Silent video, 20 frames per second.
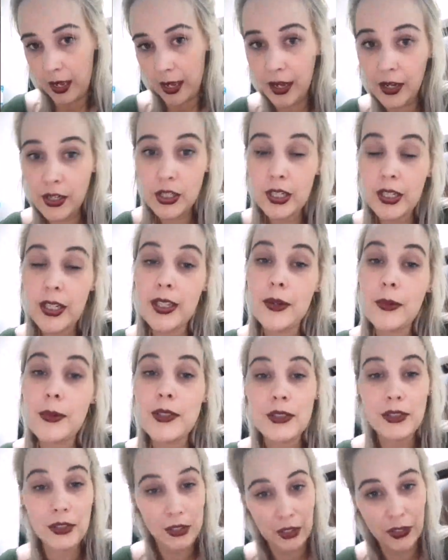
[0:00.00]
actually, it
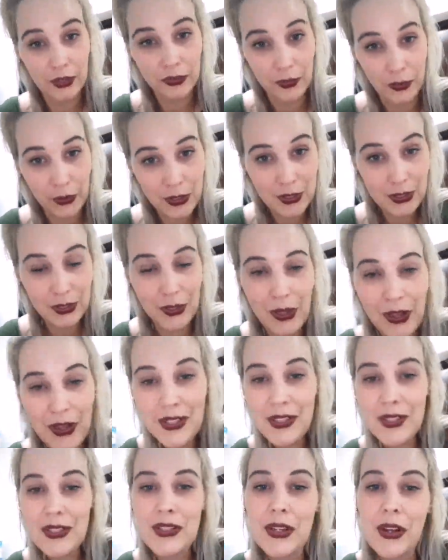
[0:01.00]
was a good first
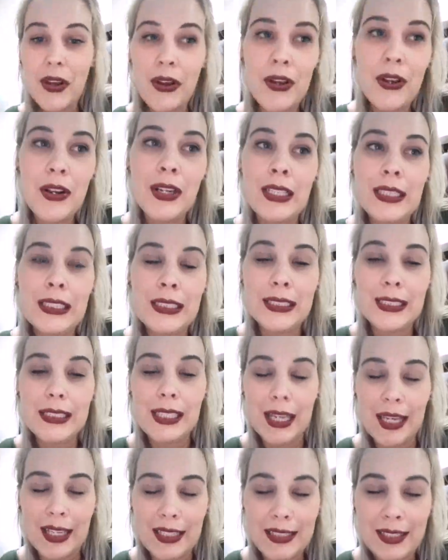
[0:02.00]
class, so
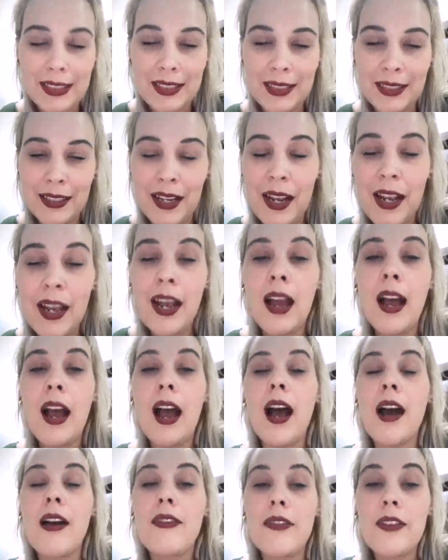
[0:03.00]
yes.
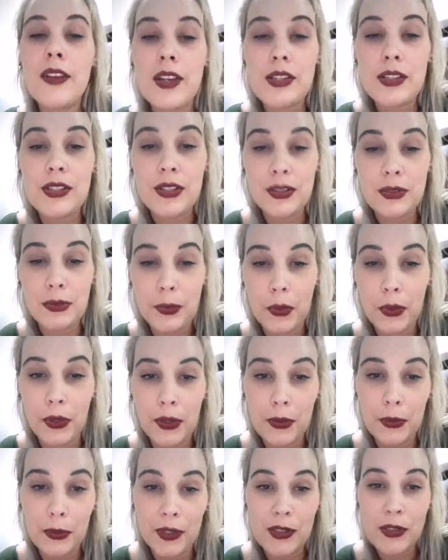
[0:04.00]
I finished this
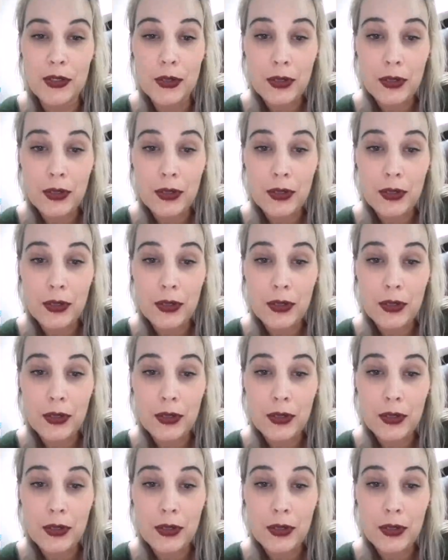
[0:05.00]
working week